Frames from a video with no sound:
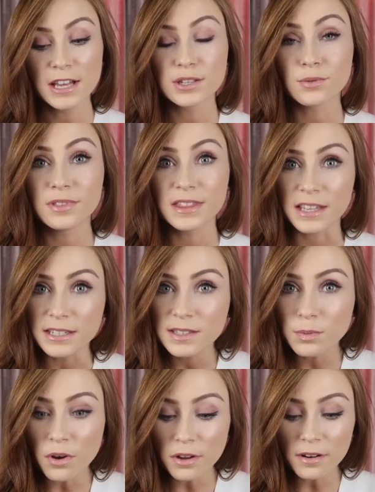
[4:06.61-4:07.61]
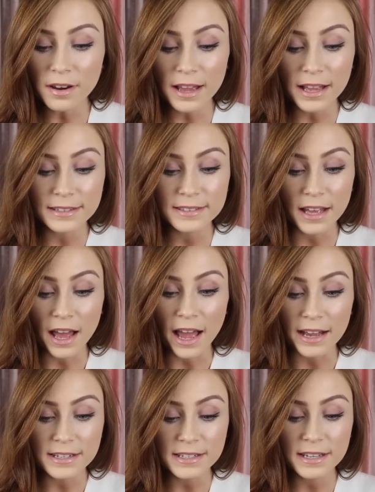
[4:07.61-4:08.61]
So this one is the
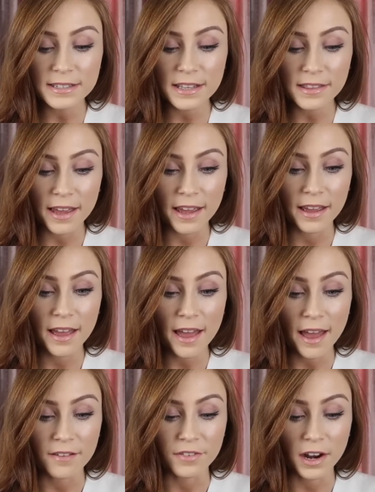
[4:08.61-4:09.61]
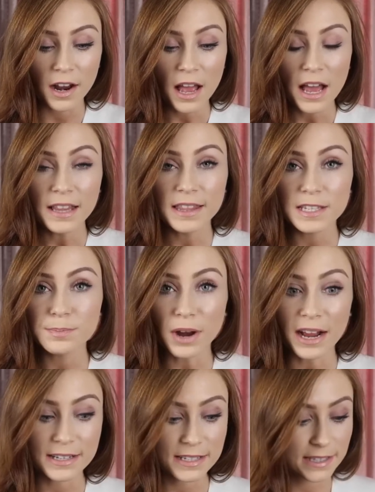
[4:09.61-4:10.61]
handiest thing ever. This
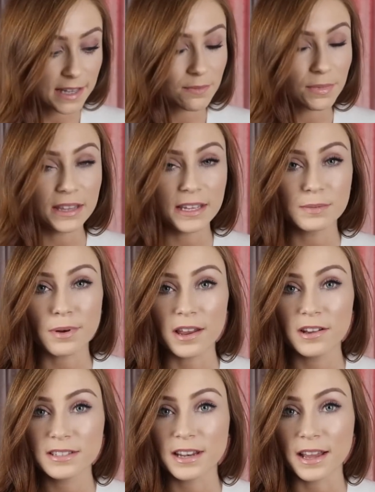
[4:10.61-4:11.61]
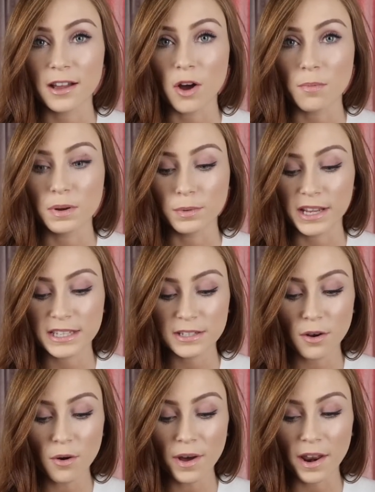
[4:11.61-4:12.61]
brand sent me these products like a couple of weeks
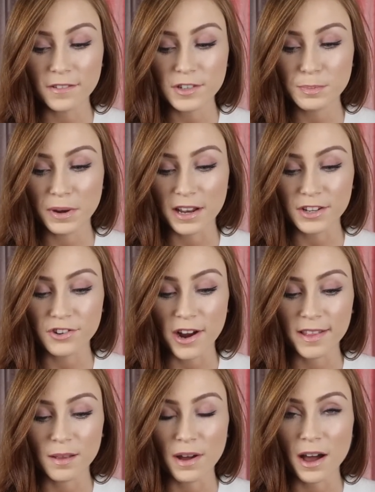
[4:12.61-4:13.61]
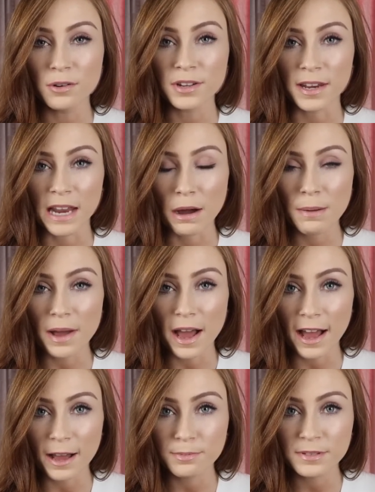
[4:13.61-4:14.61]
ago, and I've just been like trying them out, and now I'm
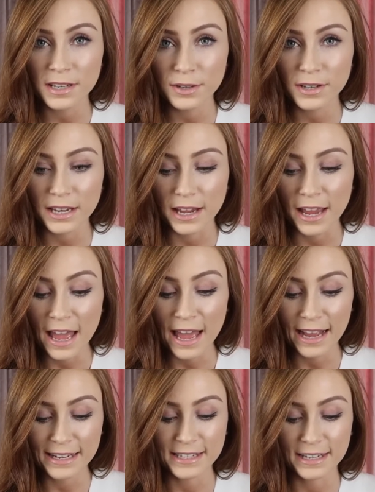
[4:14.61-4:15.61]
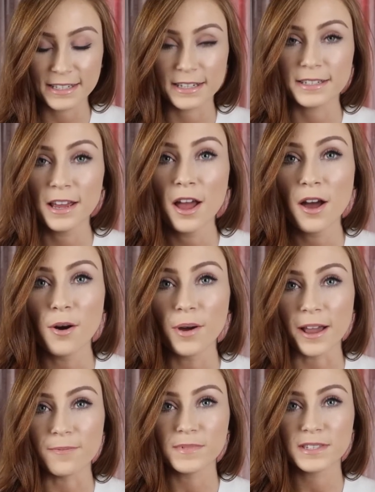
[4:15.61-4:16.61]
absolutely addicted.
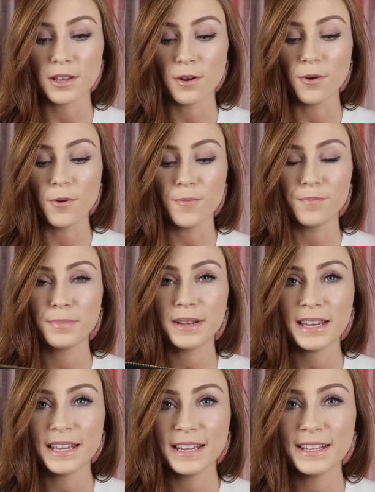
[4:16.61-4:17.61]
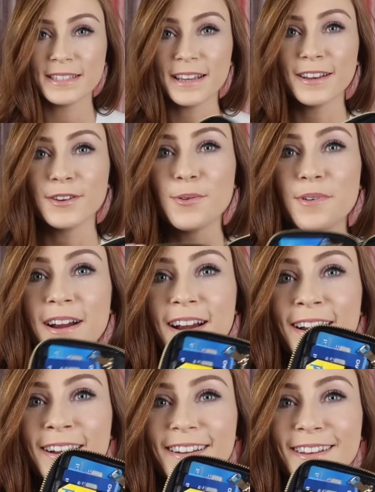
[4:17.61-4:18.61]
Okay, so please
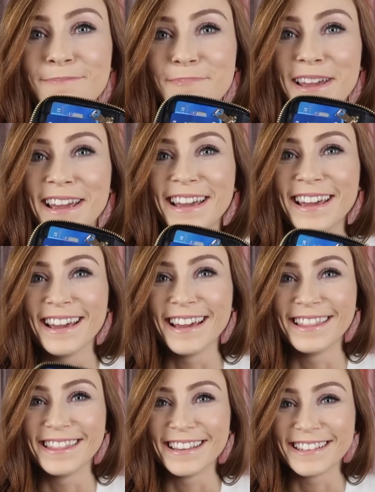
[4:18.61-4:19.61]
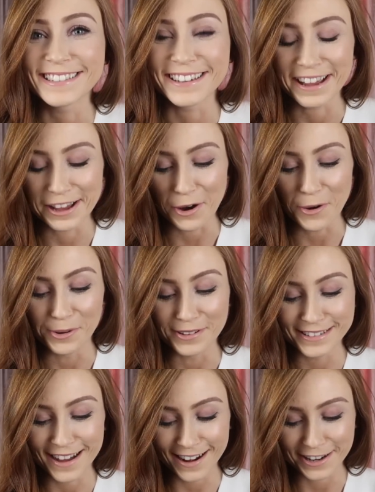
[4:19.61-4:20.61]
ignore me in this like
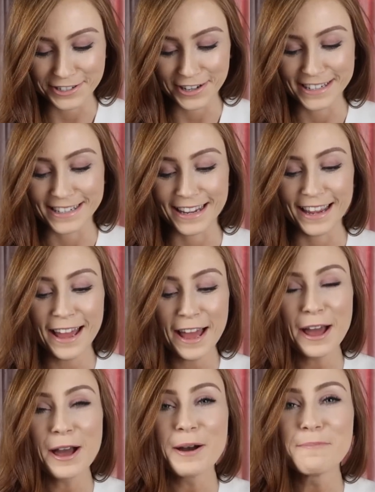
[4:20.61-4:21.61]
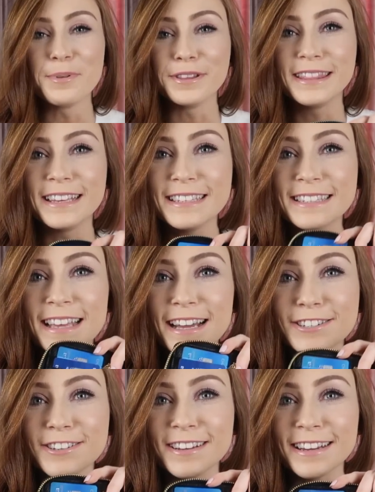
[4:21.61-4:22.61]
old college ID, but this
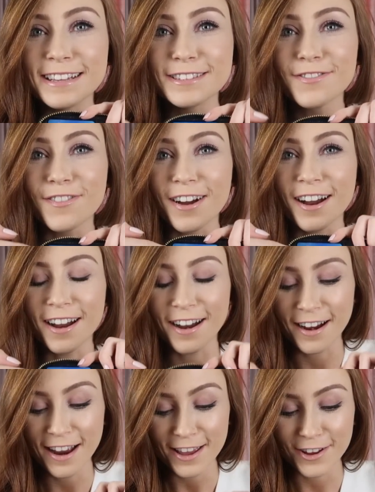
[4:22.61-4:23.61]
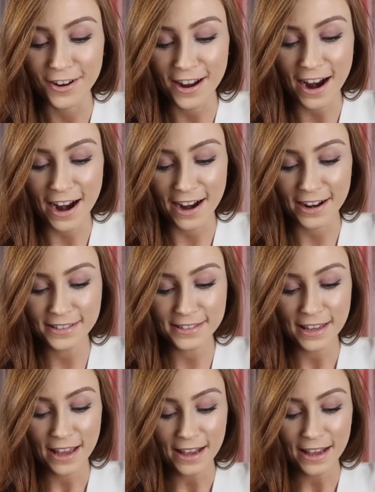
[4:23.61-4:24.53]
section is for your cards.